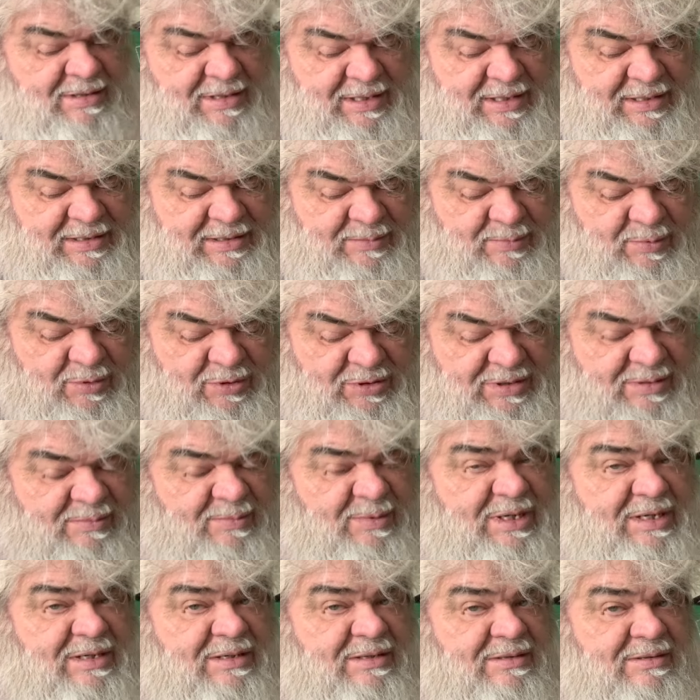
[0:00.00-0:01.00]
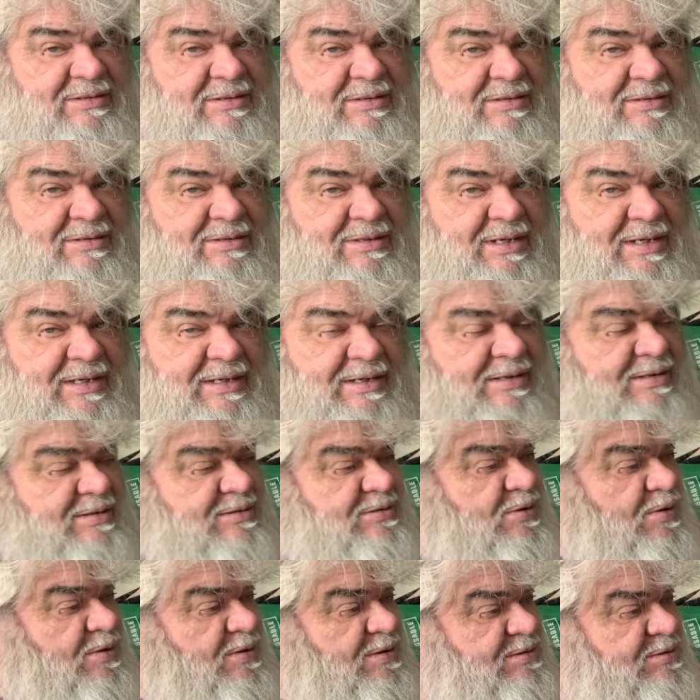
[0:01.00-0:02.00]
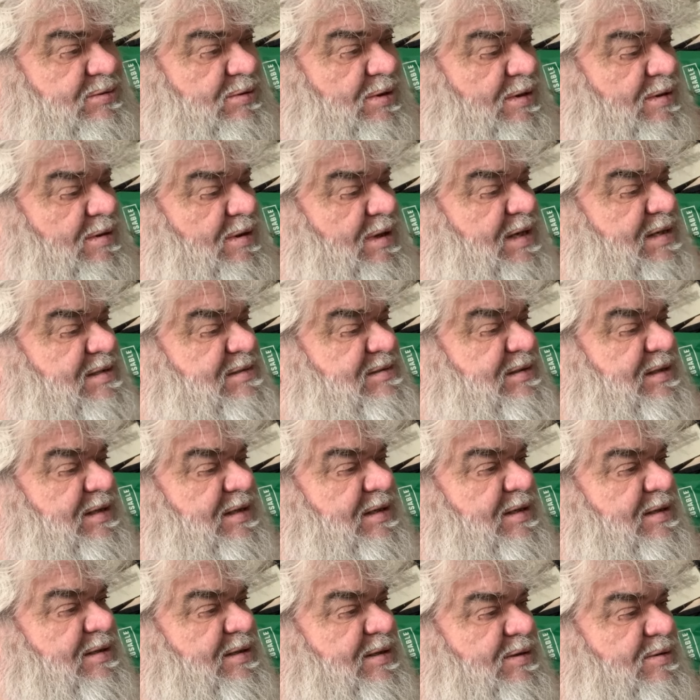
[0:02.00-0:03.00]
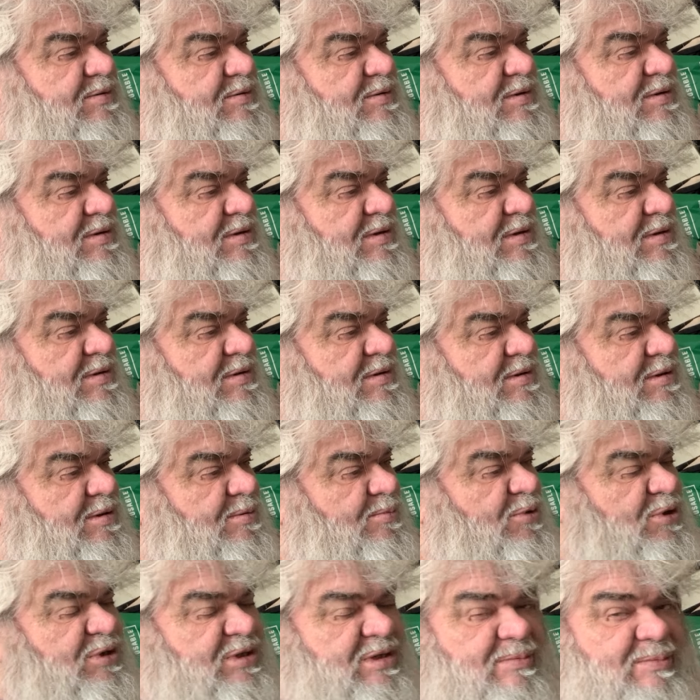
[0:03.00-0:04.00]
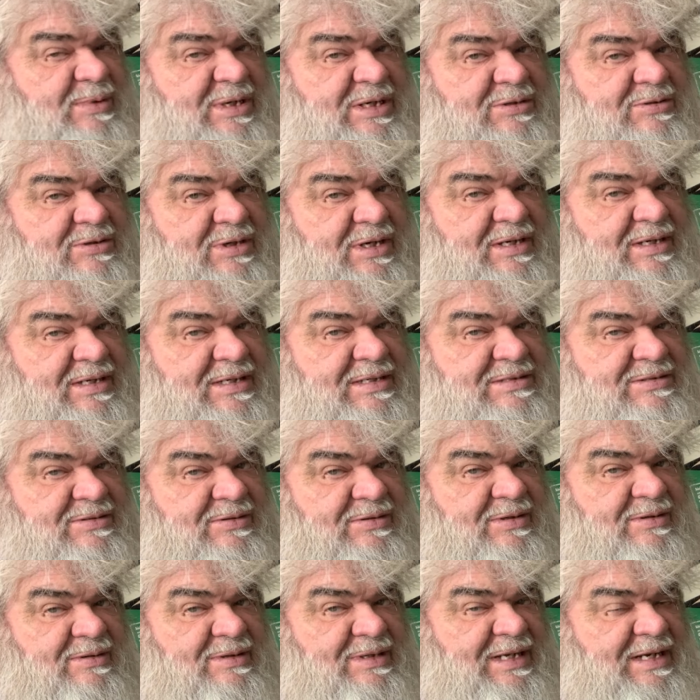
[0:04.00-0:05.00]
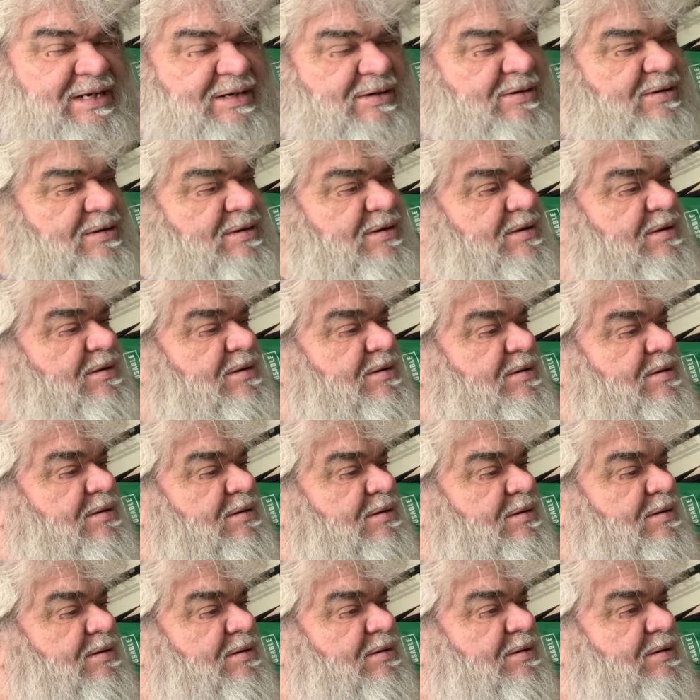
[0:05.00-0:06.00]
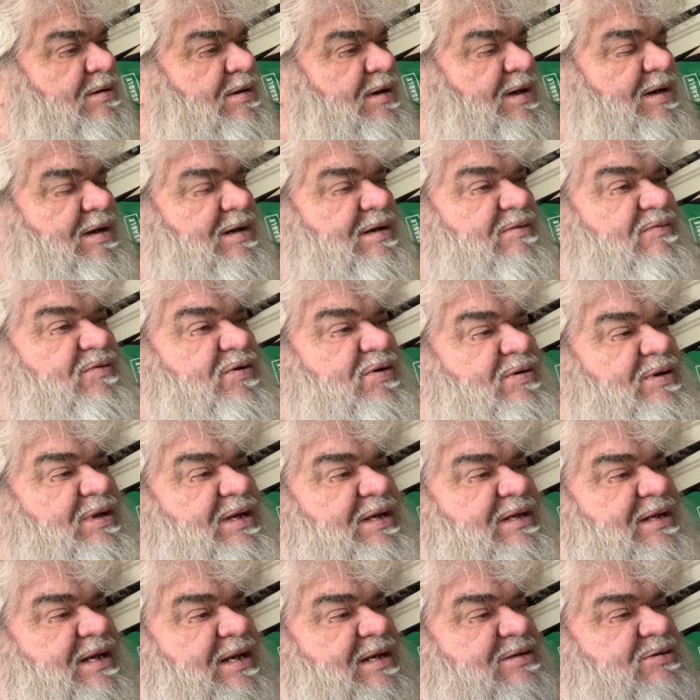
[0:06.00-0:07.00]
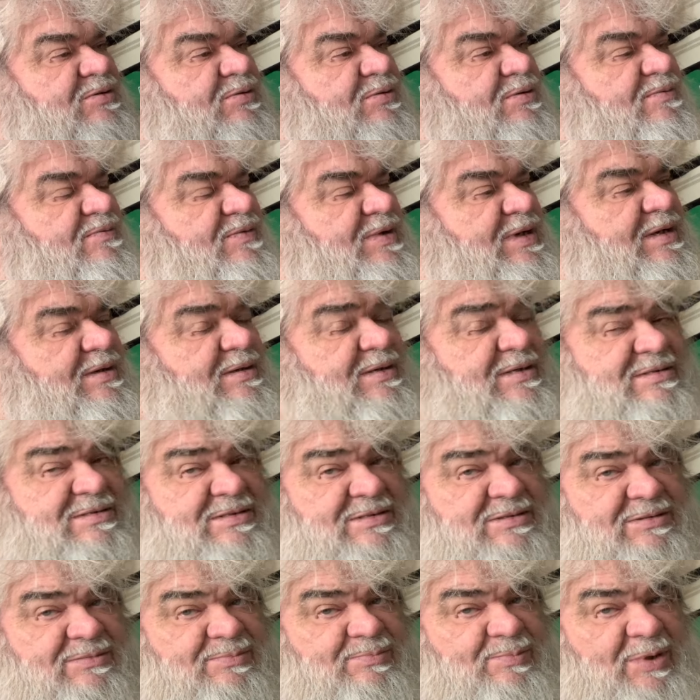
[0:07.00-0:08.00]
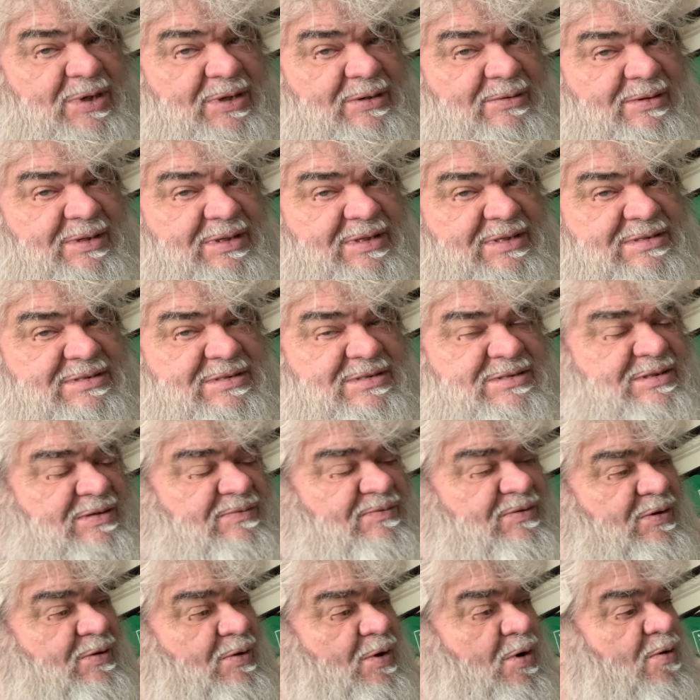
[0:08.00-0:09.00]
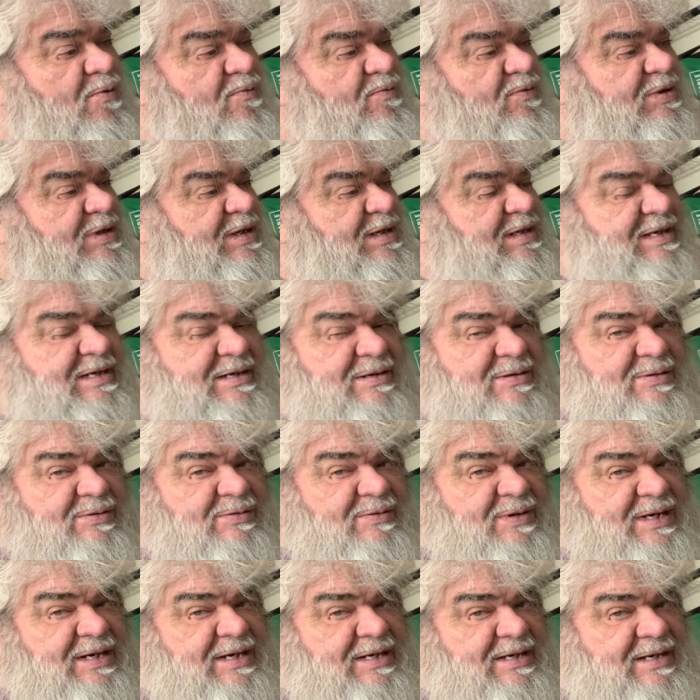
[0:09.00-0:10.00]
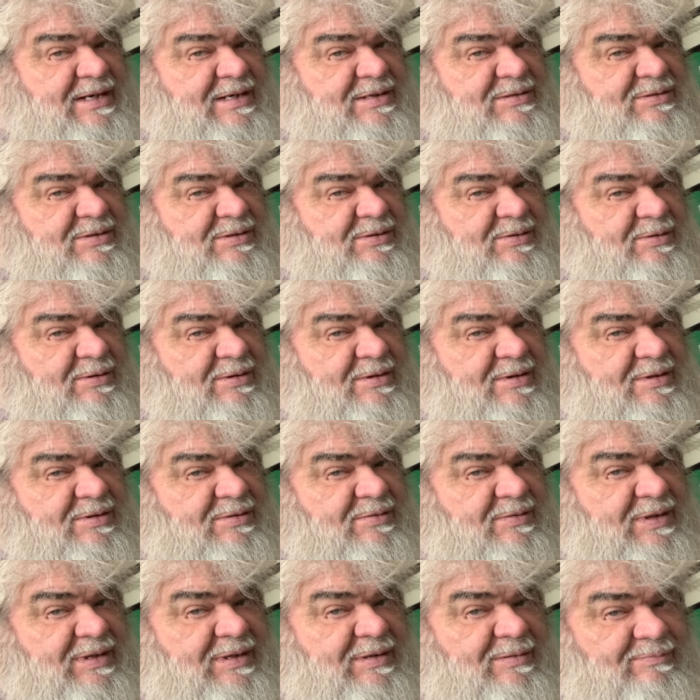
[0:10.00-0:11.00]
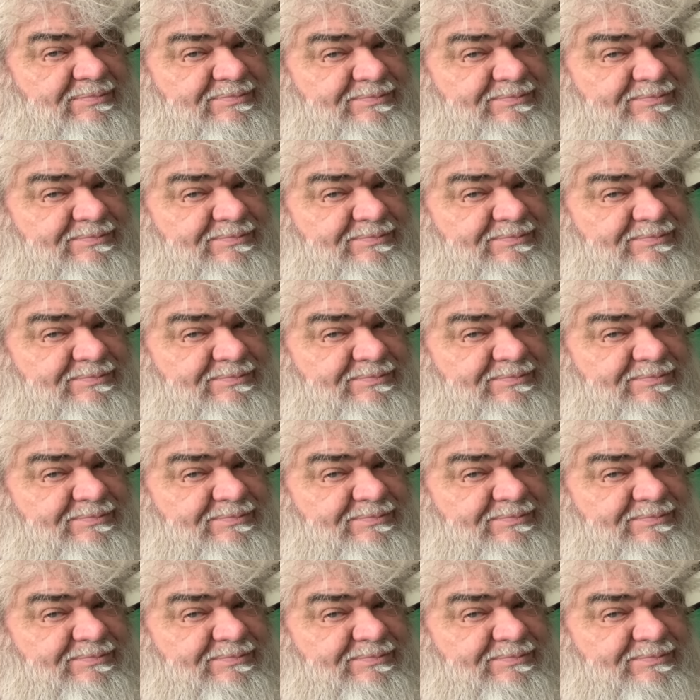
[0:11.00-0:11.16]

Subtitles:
And you put them in like a tall shot glass thing, and you put them in gently so they're layered. And if you let that sort of, this is, by the way, this is if you're over the legal drinking age in your country.